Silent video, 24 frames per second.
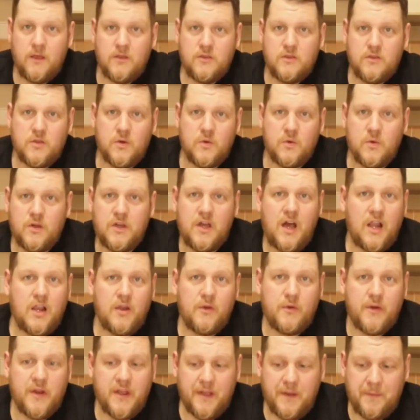so
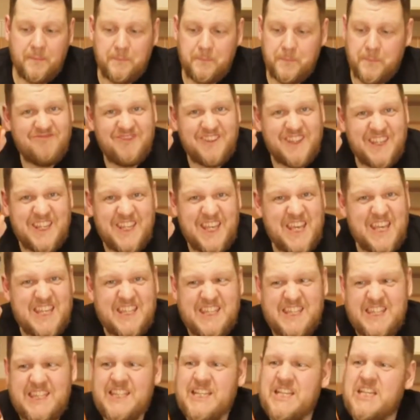coloring.
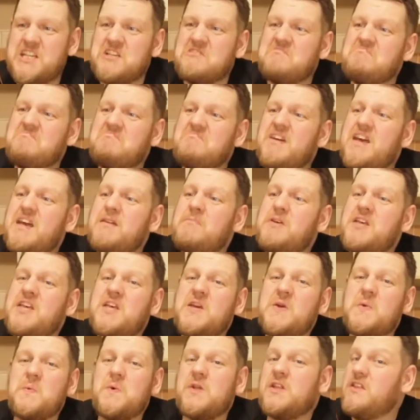Yeast maybe
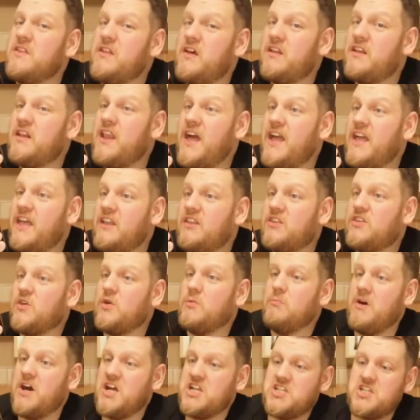will not like it so
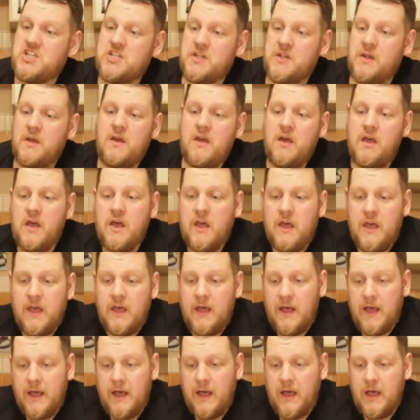much.
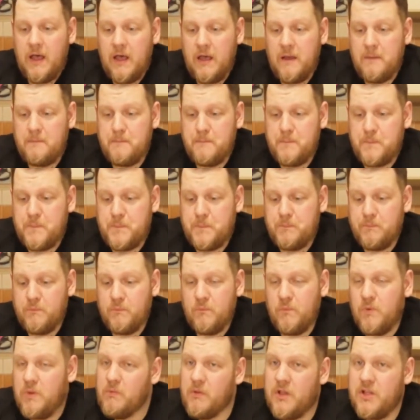Um,
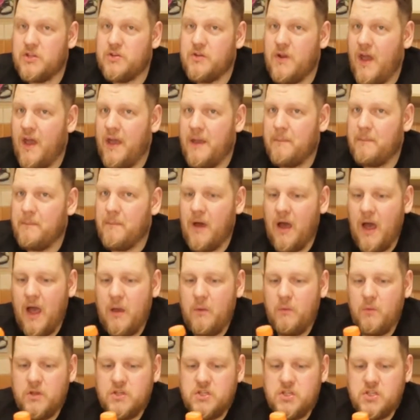we will try. I
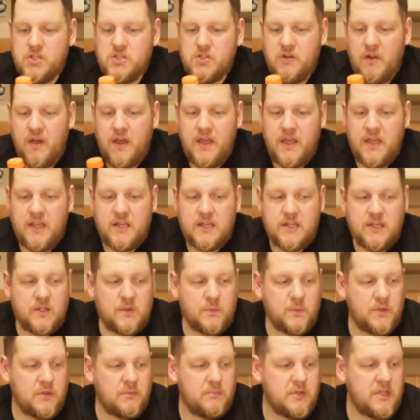want to try it. It
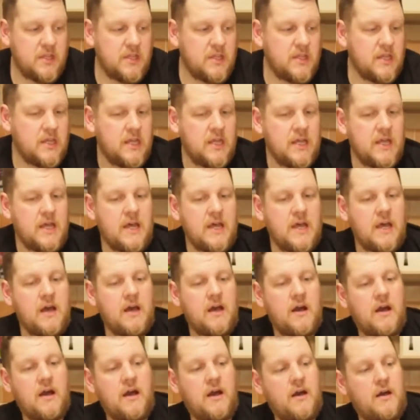will be
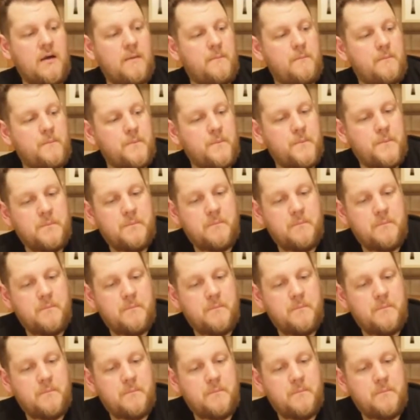um,